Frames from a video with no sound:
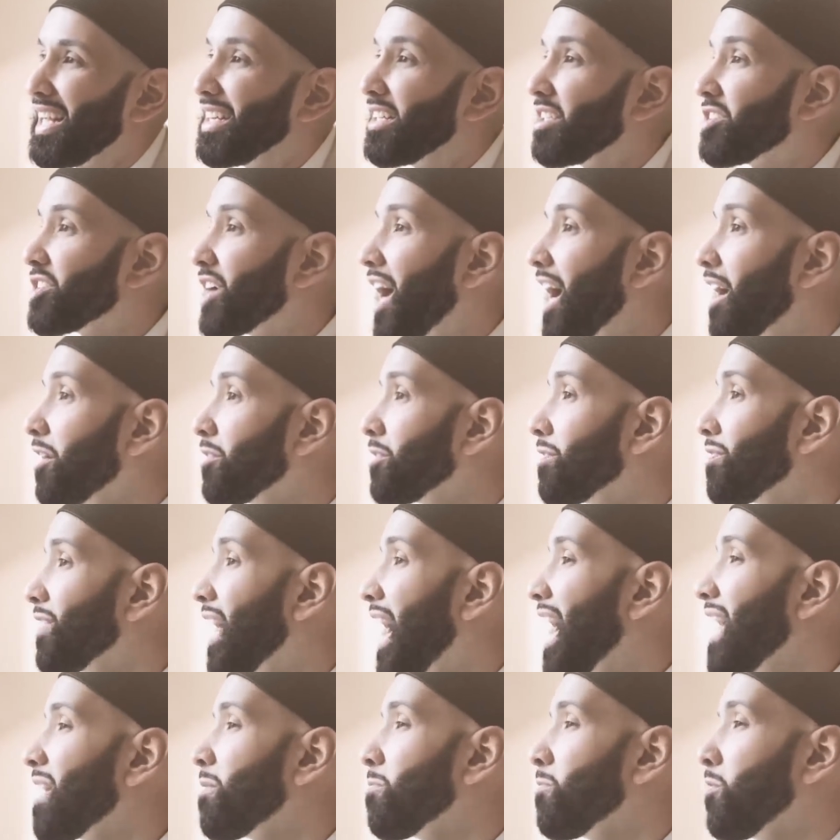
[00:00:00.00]
and the child of
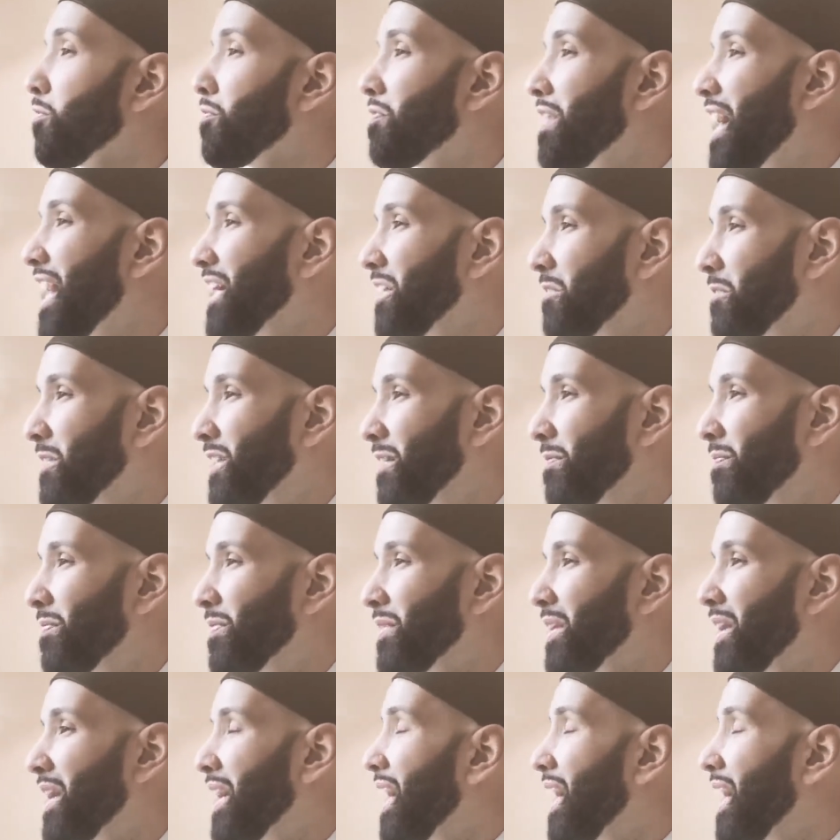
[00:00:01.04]
Adam will follow him.